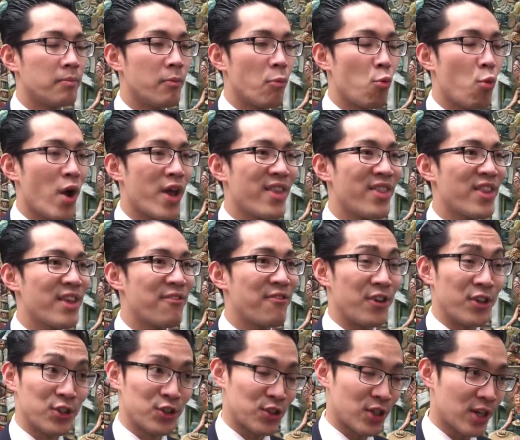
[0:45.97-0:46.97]
when they
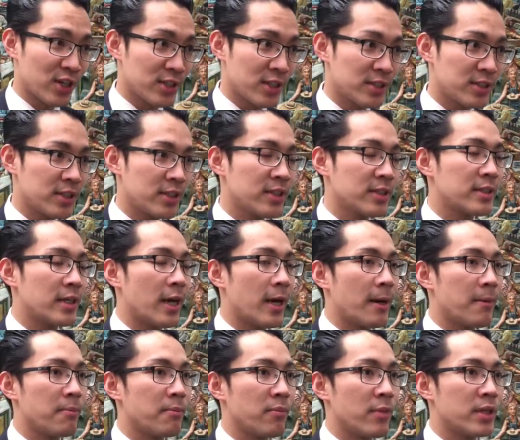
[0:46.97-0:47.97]
first started it,
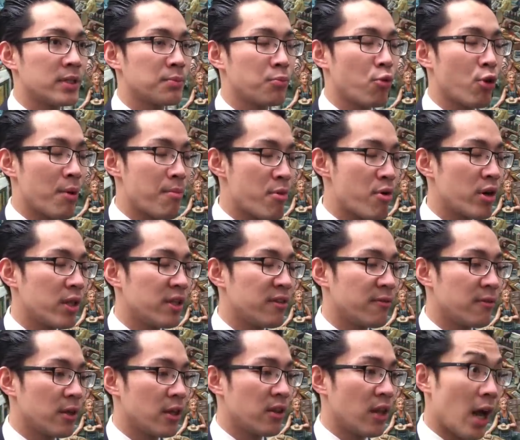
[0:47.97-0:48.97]
it's primarily
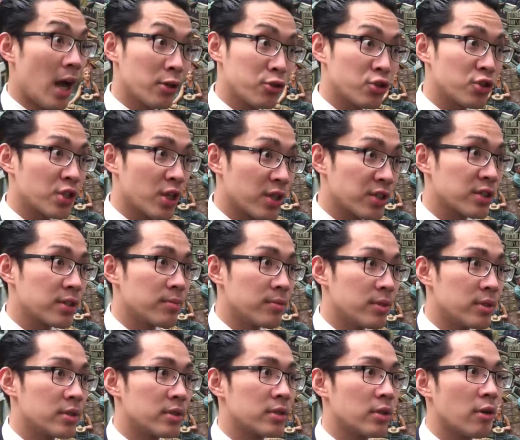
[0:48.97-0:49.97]
the largest
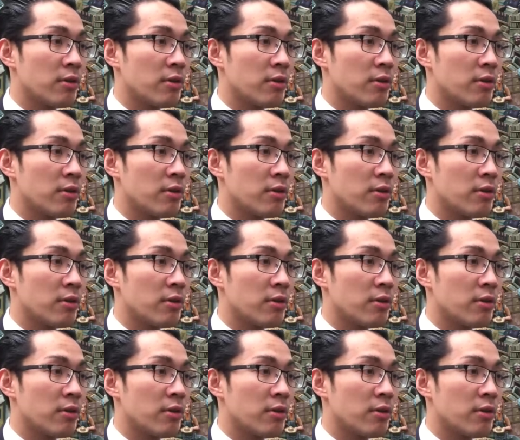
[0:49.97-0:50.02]
customers